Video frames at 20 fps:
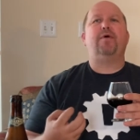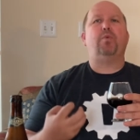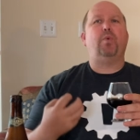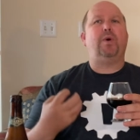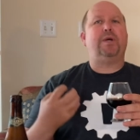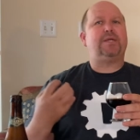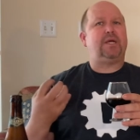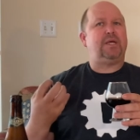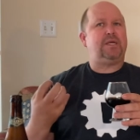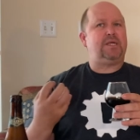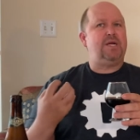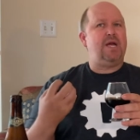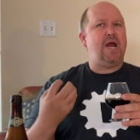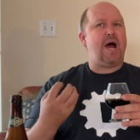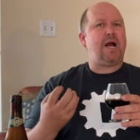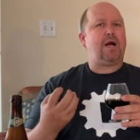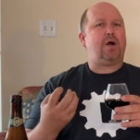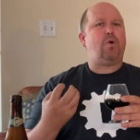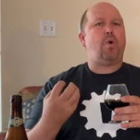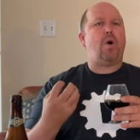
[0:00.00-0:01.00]
Whiskey's
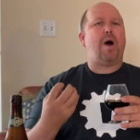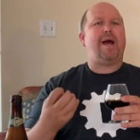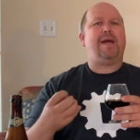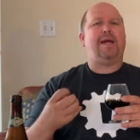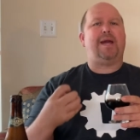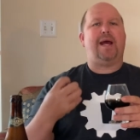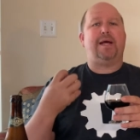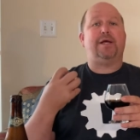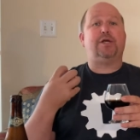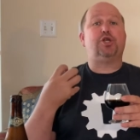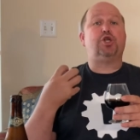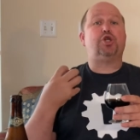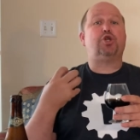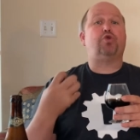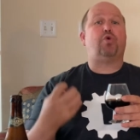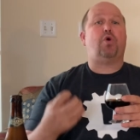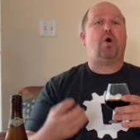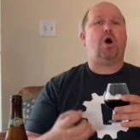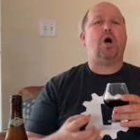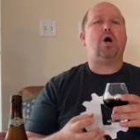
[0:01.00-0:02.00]
not quite as
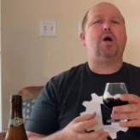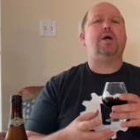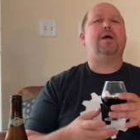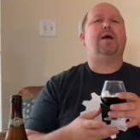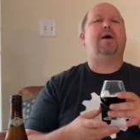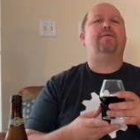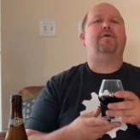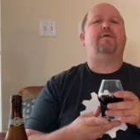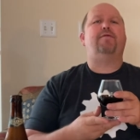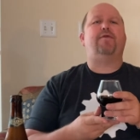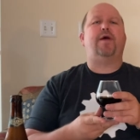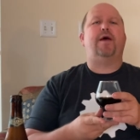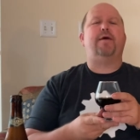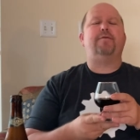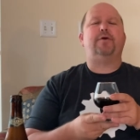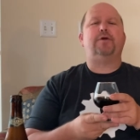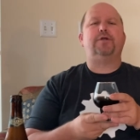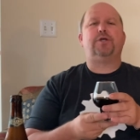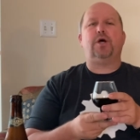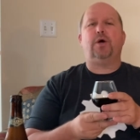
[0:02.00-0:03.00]
strong of a
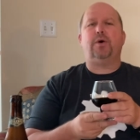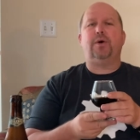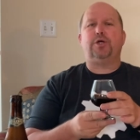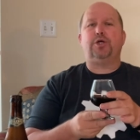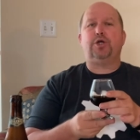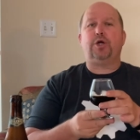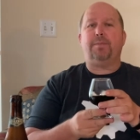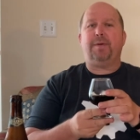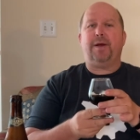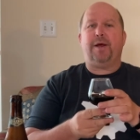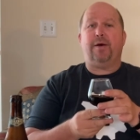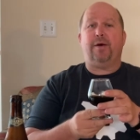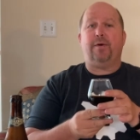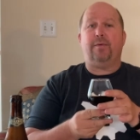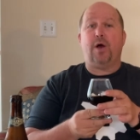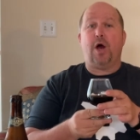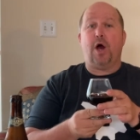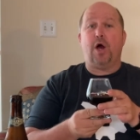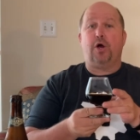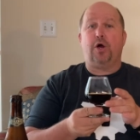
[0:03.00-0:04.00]
flavor, so it should be a,
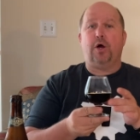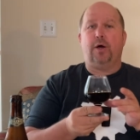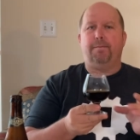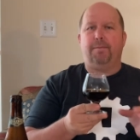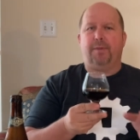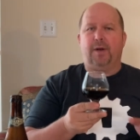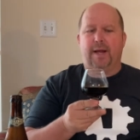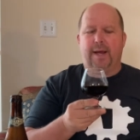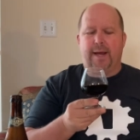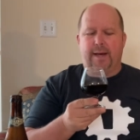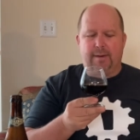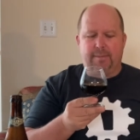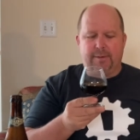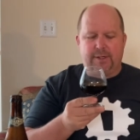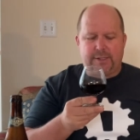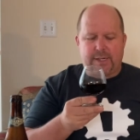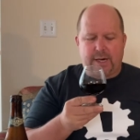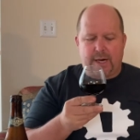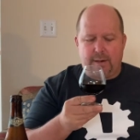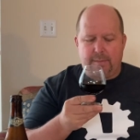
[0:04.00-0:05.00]
a good blend. I'm
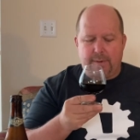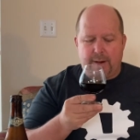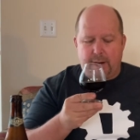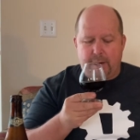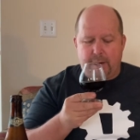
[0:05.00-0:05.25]
excited about